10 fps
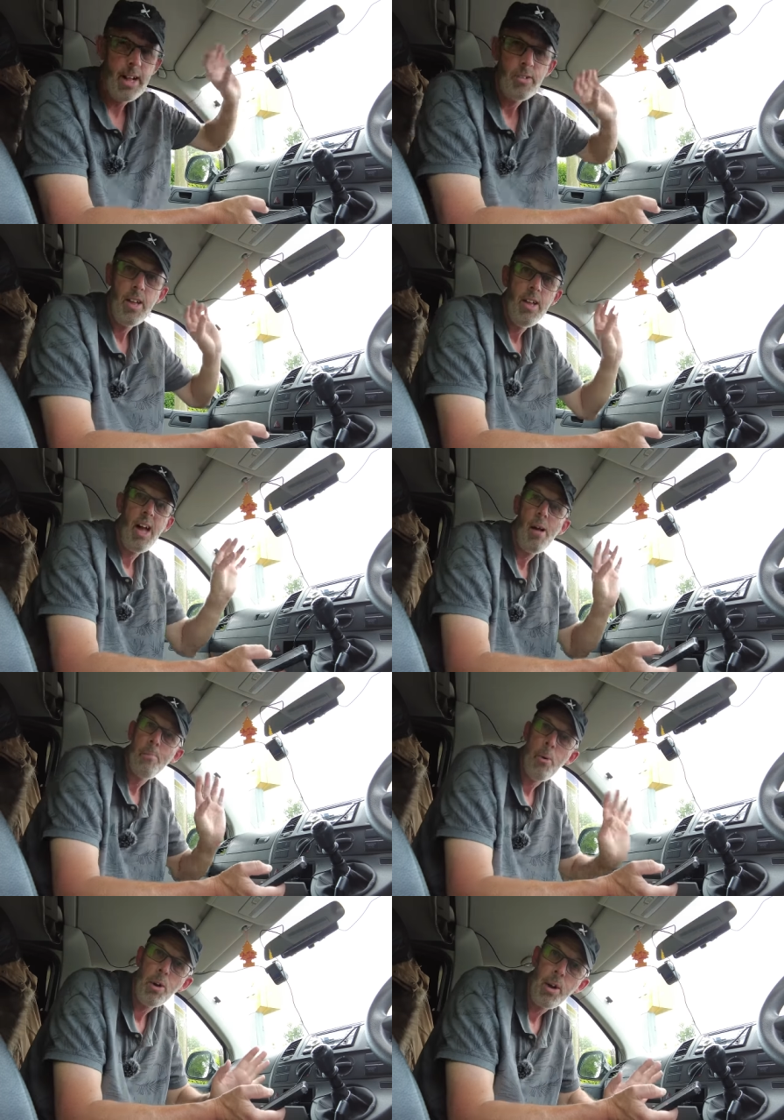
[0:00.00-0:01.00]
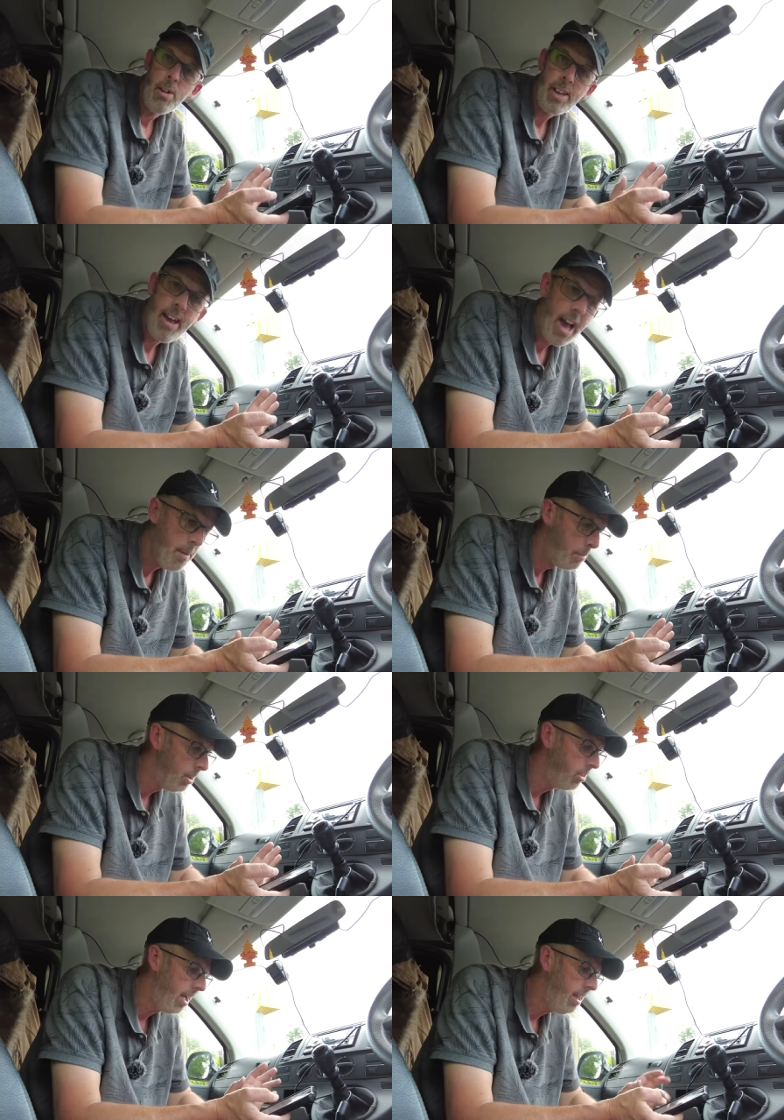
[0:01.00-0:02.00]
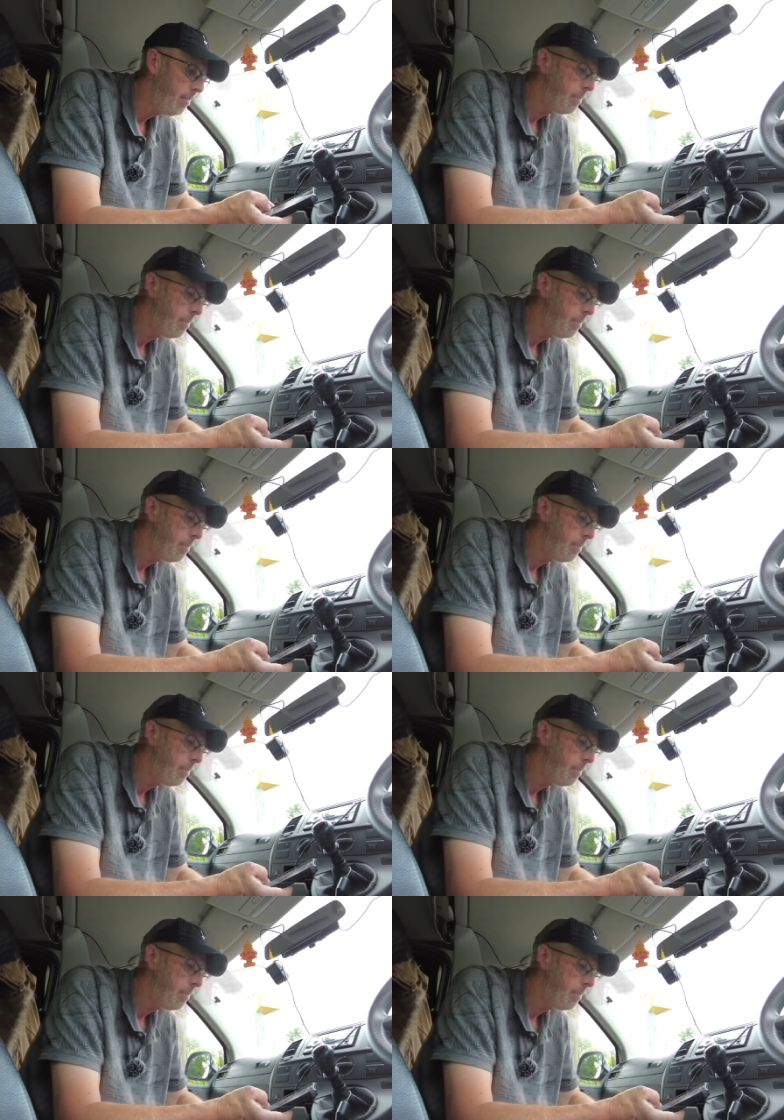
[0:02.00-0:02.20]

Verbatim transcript: else. I'll put all the cables in.